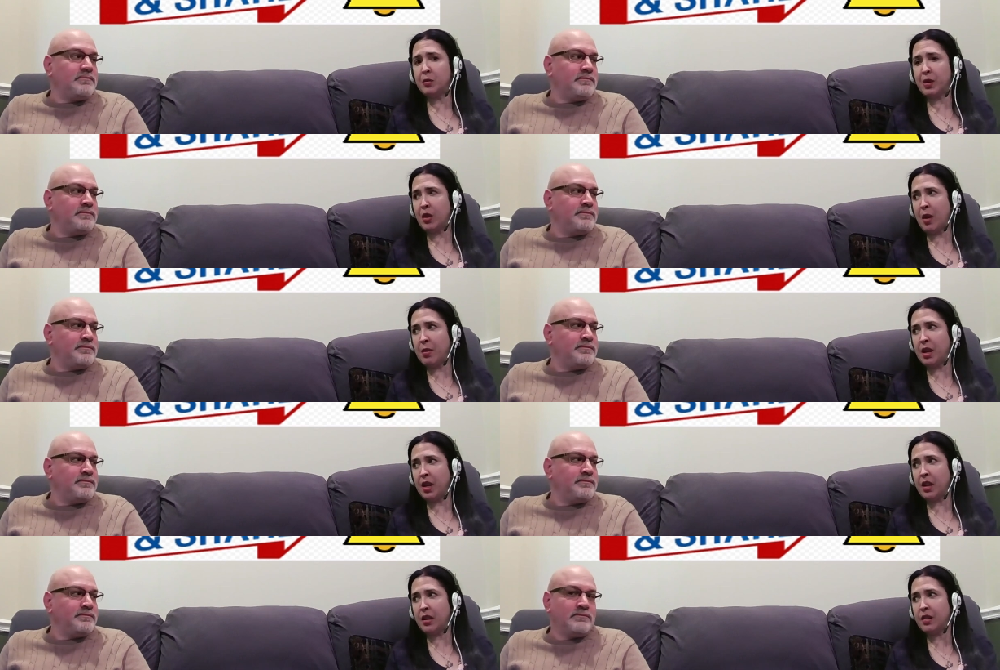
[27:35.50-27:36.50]
Speaker 1: been
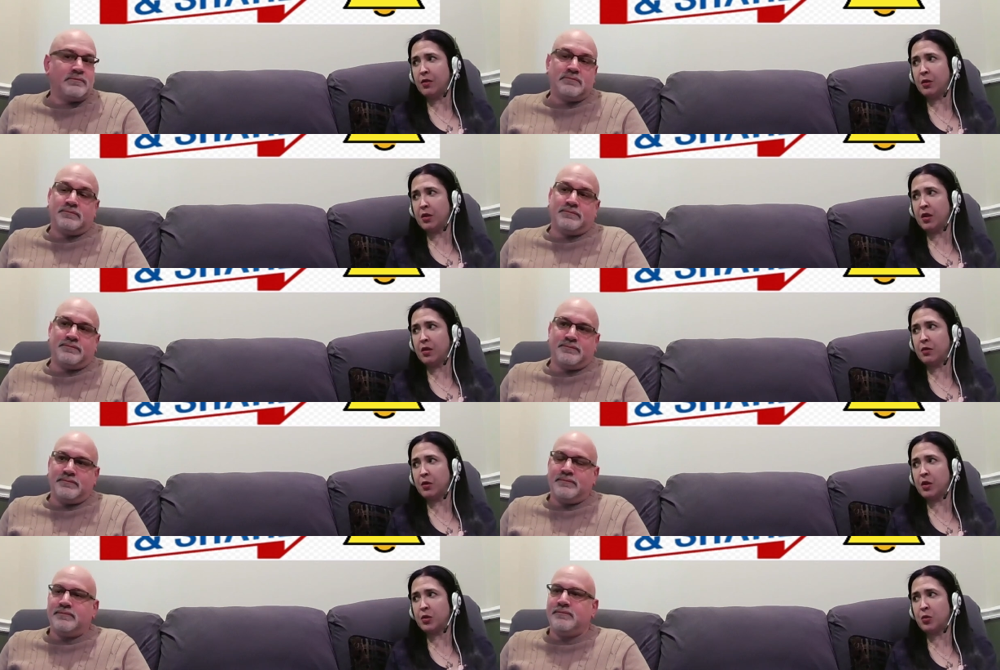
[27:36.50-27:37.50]
nominated for the
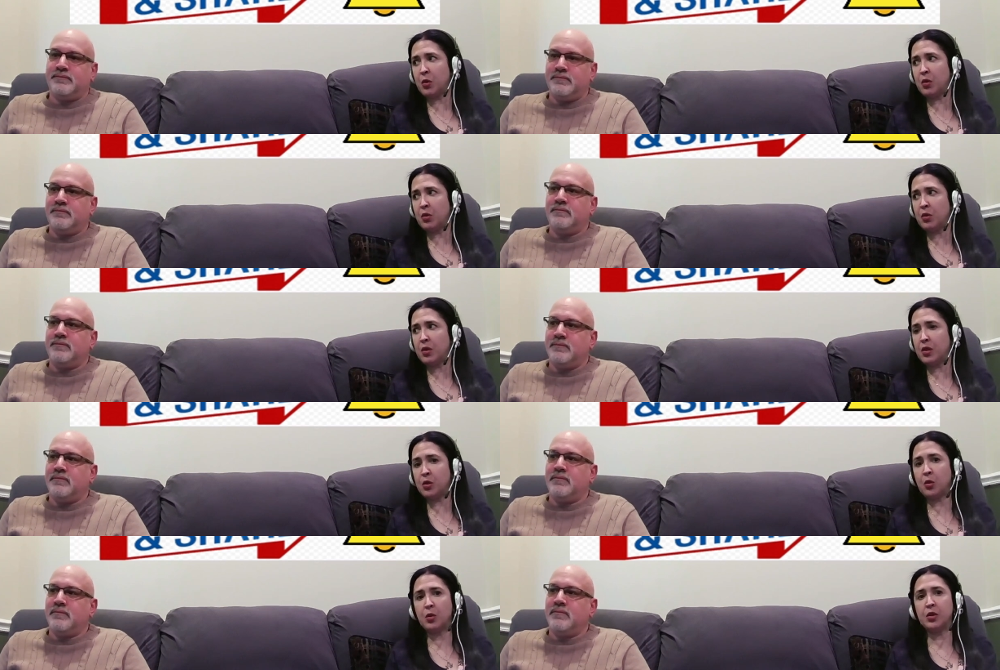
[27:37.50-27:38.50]
for this role, and
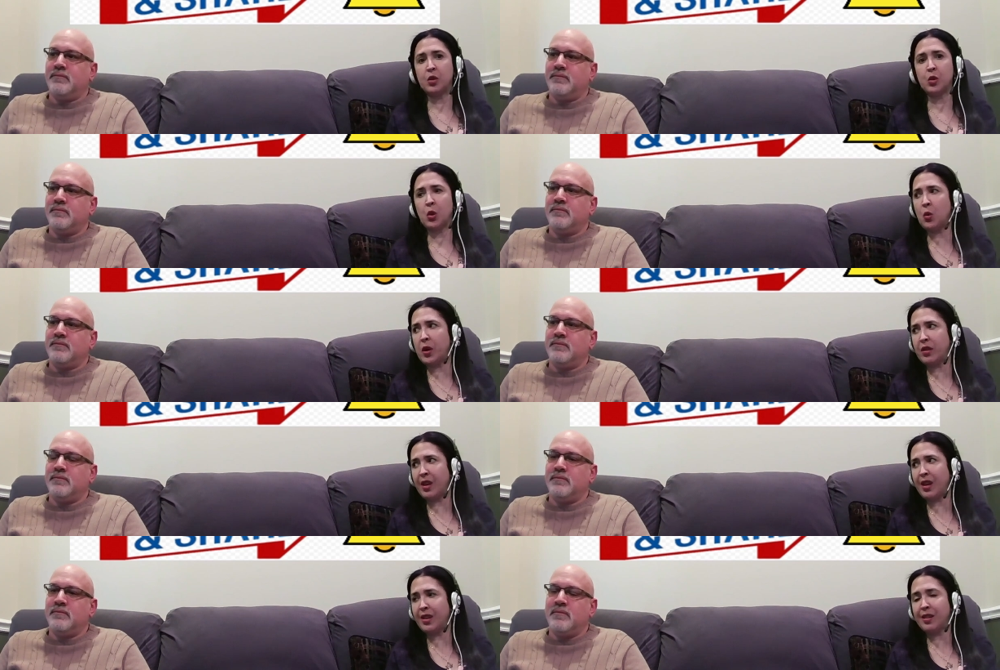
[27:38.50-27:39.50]
so was the show, I
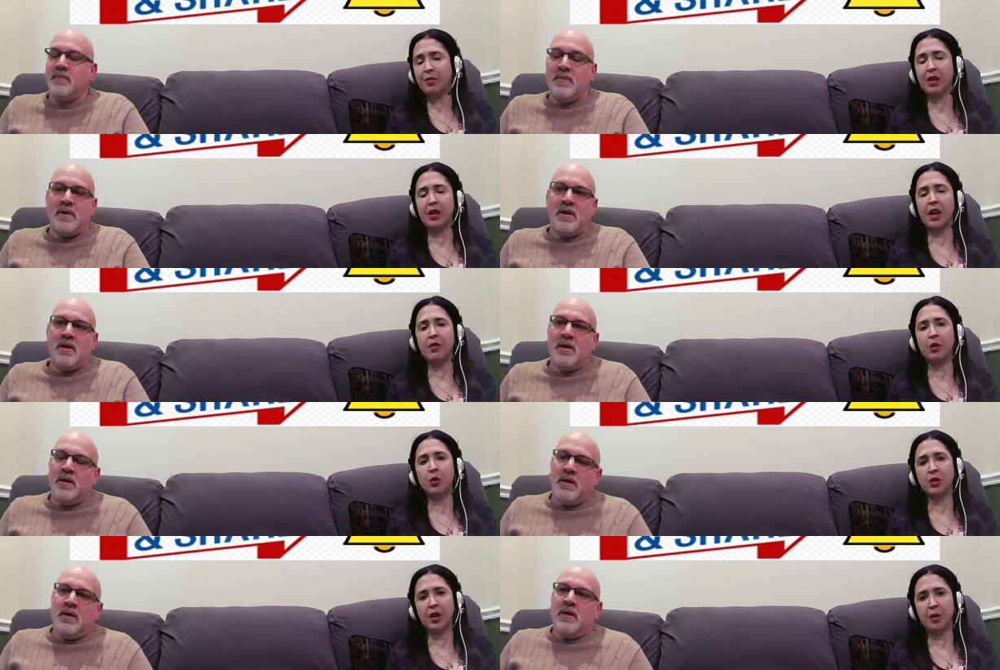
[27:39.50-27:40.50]
think. But I haven't
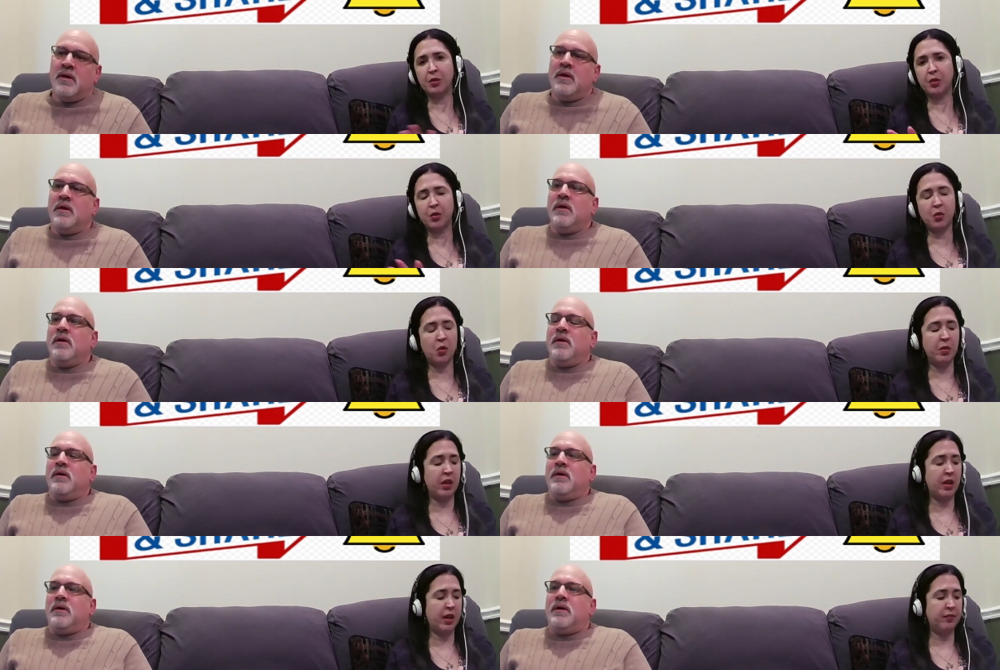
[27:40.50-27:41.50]
looked it up, so don't quote me
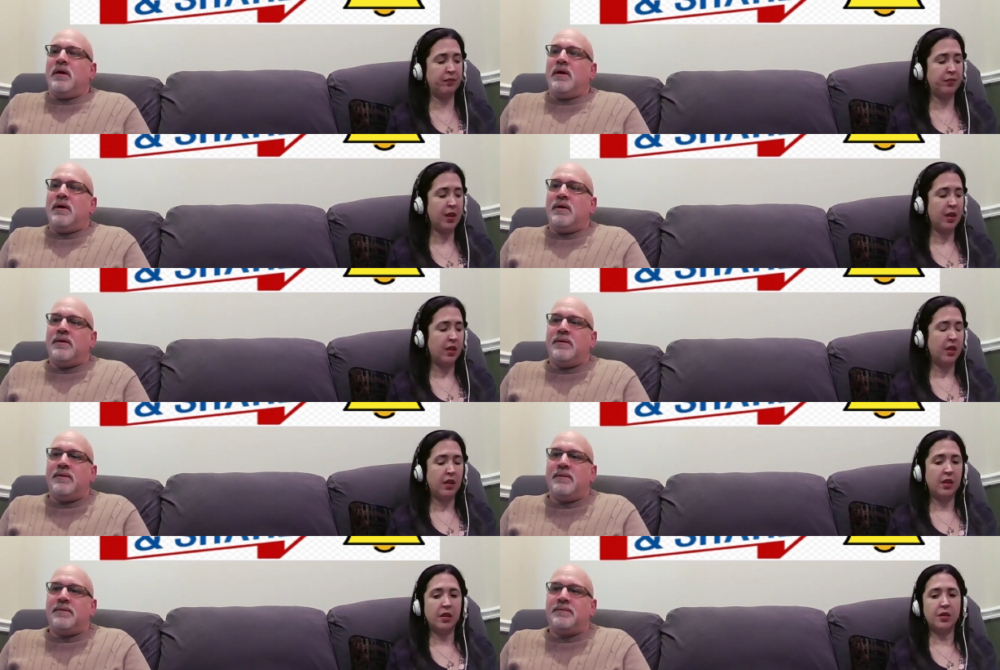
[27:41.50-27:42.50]
on that.
Speaker 2: Yeah.
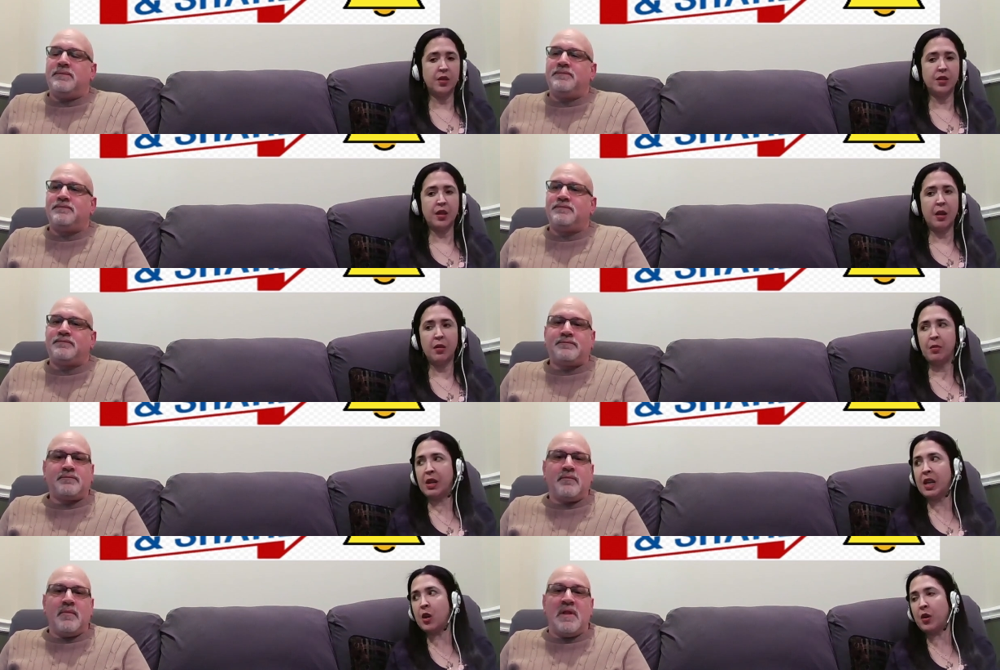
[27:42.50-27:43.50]
Speaker 1: Just
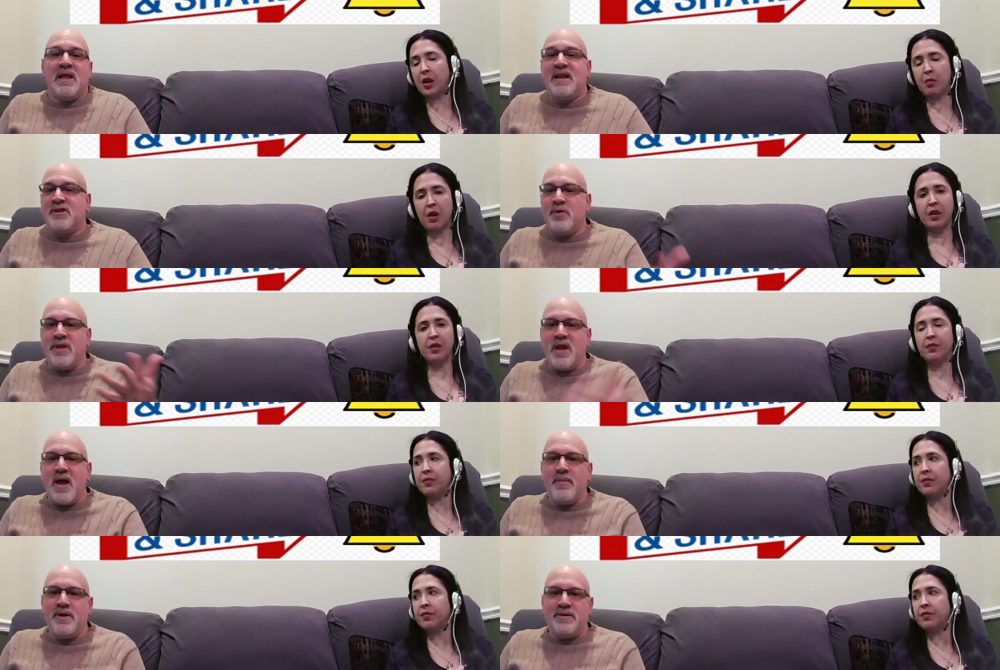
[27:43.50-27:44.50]
been hearing.
Speaker 2: Let us know in the
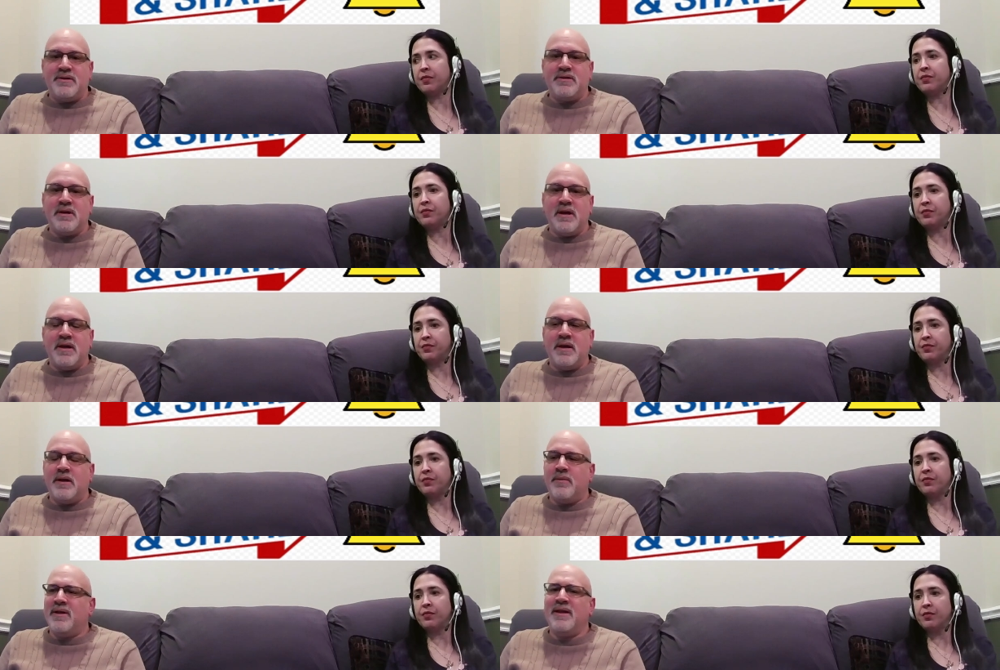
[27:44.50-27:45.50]
comments.
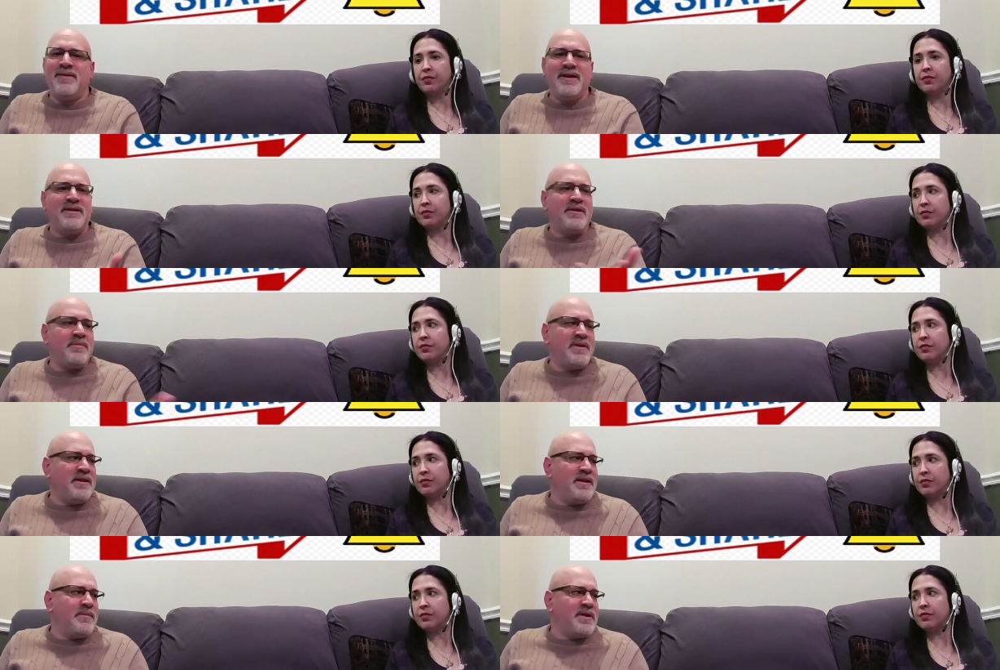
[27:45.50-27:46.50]
Uh, well, I think
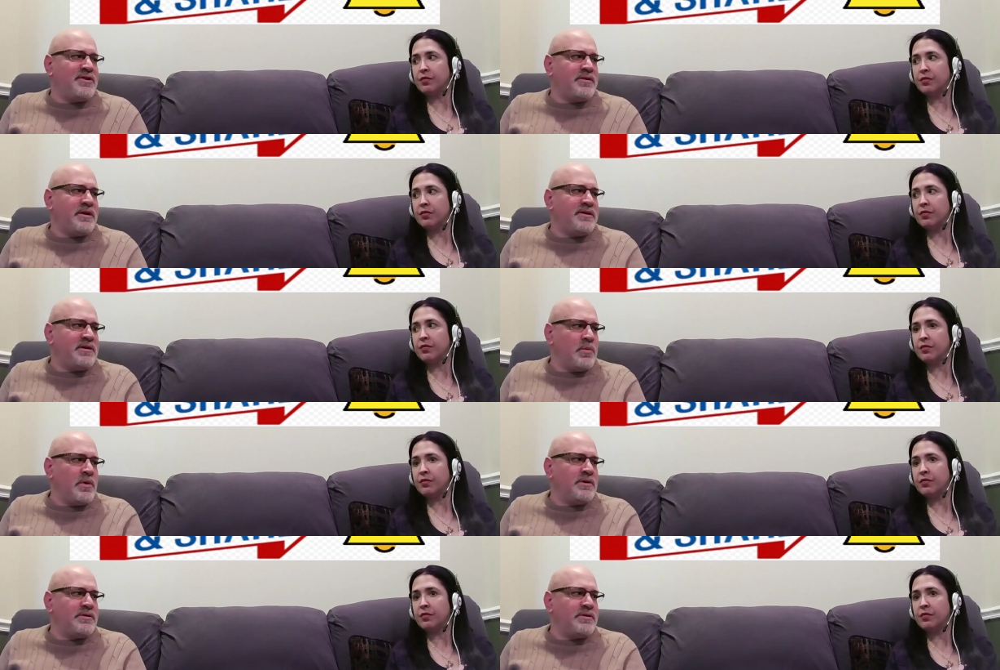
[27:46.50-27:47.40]
somebody did mention that she won